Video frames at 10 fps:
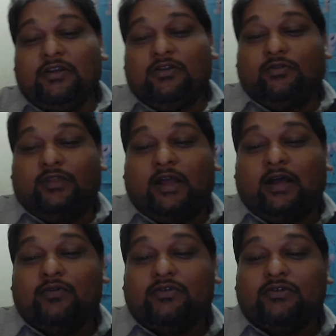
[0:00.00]
to the
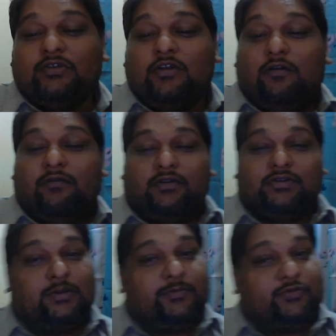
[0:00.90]
house for a
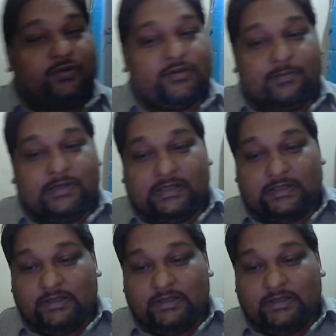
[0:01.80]
sumptuous meal.